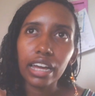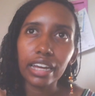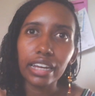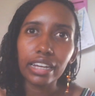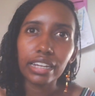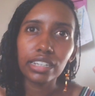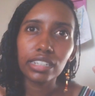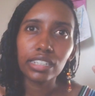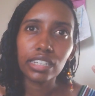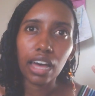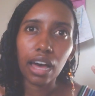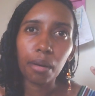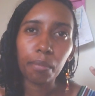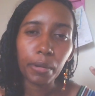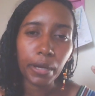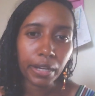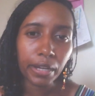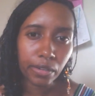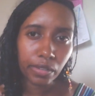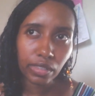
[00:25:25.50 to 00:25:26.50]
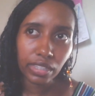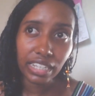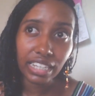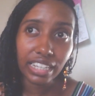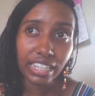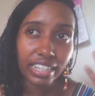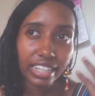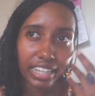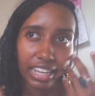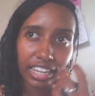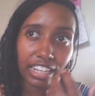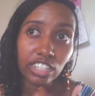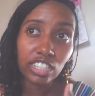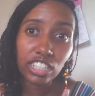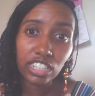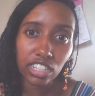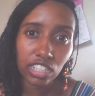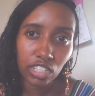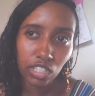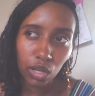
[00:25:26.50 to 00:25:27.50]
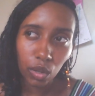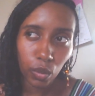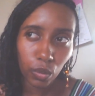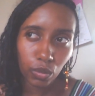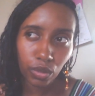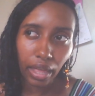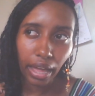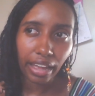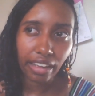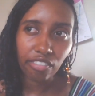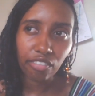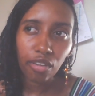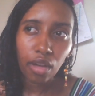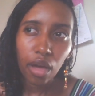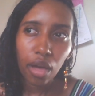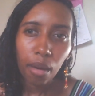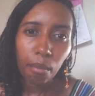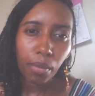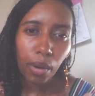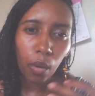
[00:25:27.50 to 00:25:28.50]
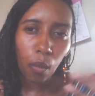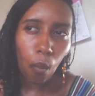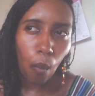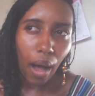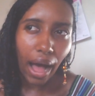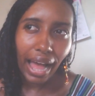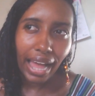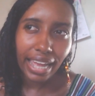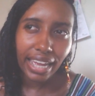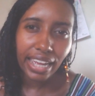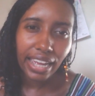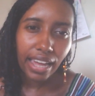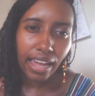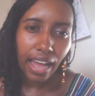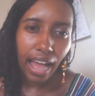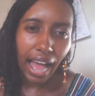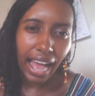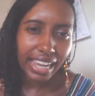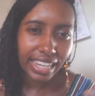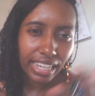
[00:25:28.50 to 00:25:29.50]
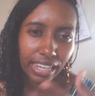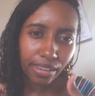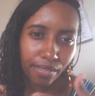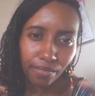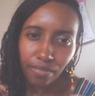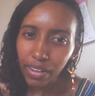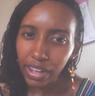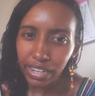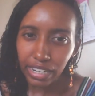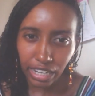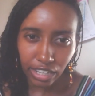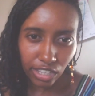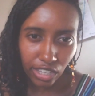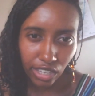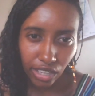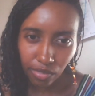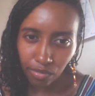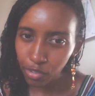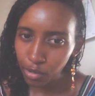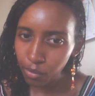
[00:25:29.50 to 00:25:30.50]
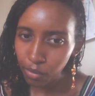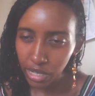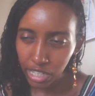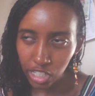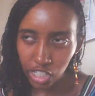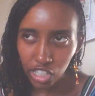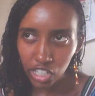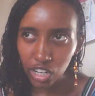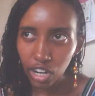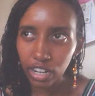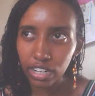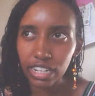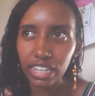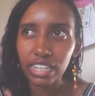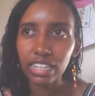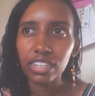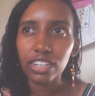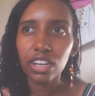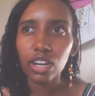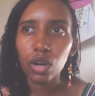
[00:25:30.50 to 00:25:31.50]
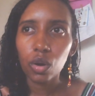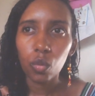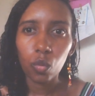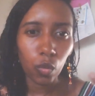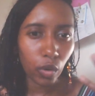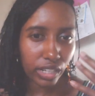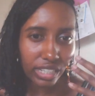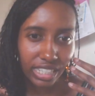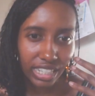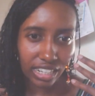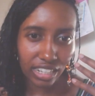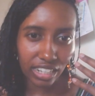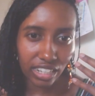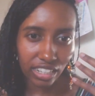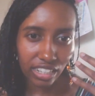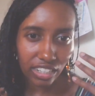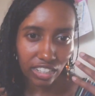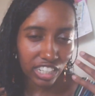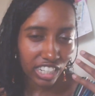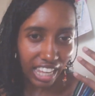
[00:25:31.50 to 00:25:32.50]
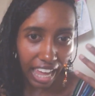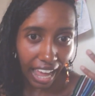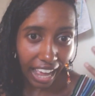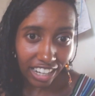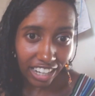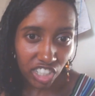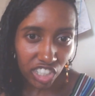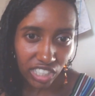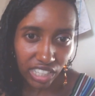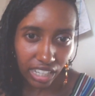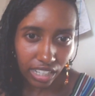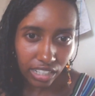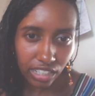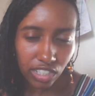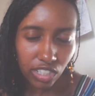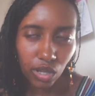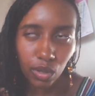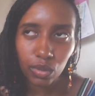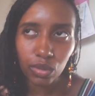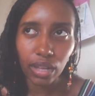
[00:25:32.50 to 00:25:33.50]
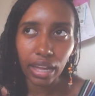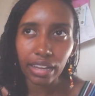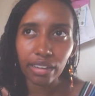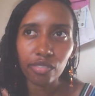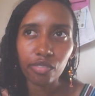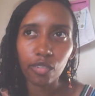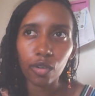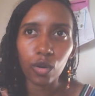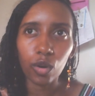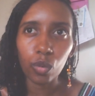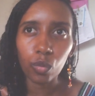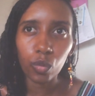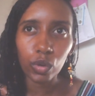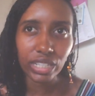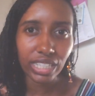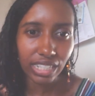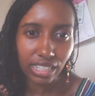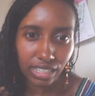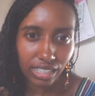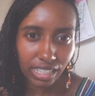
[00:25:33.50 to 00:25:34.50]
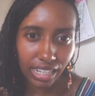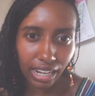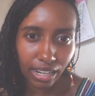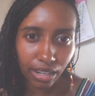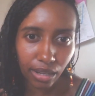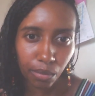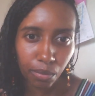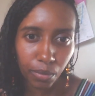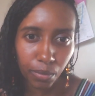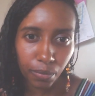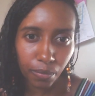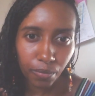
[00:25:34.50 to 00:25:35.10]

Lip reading: is apparently he ended his own life. But why? I can't find any information on it. Did he actually end his own life, or was it a setup?